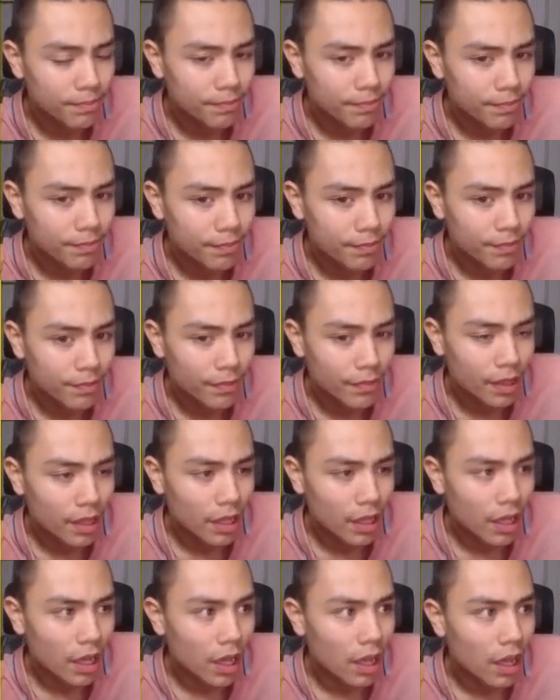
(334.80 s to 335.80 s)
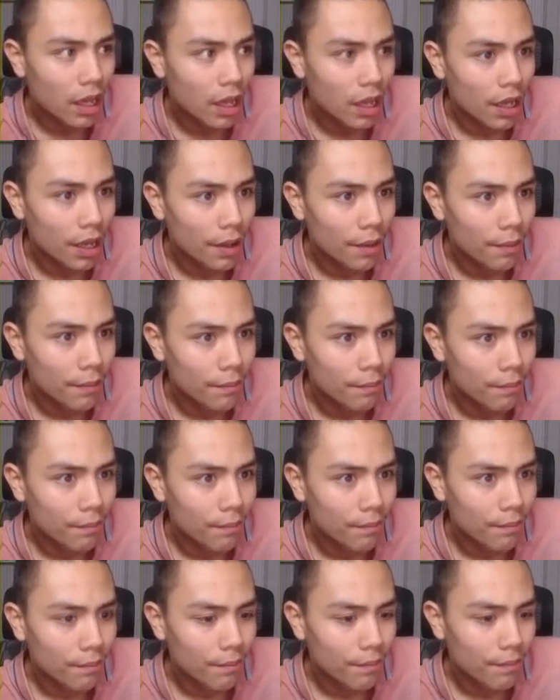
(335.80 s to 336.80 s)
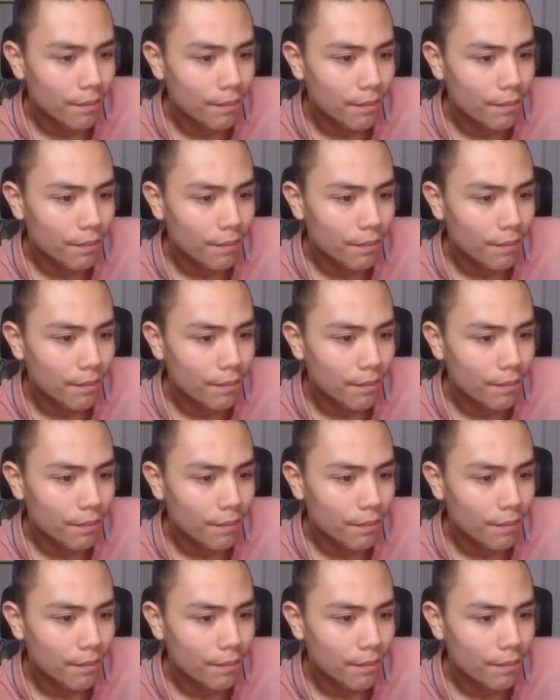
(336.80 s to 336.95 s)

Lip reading: Nobody speaks.